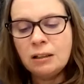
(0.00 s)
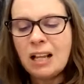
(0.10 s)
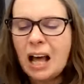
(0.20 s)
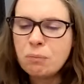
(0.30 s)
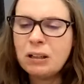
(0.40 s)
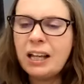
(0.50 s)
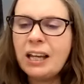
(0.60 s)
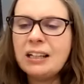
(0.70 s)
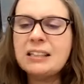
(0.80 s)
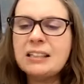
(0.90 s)
Not
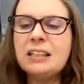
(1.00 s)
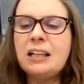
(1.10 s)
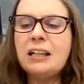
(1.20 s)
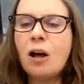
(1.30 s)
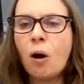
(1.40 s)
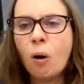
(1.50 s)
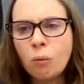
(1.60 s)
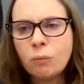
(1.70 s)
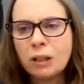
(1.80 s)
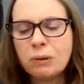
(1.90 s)
plain as in homely